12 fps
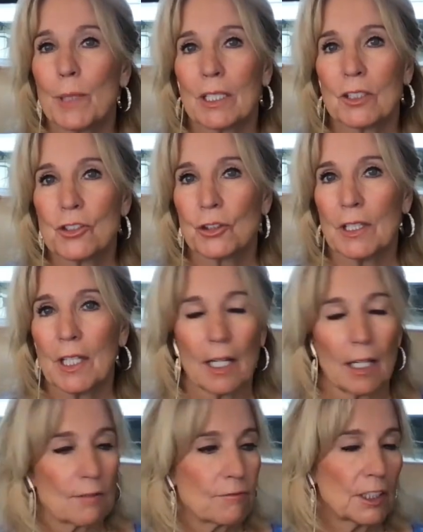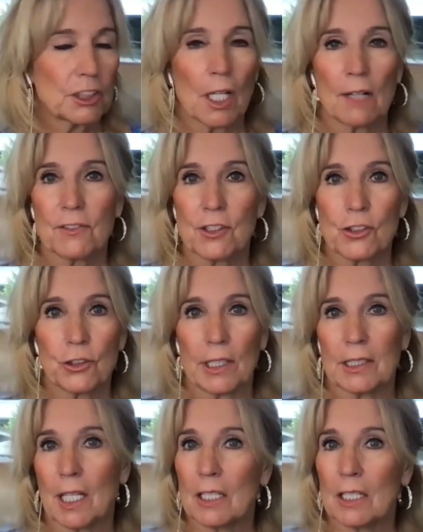ministry, they are fresh off the street.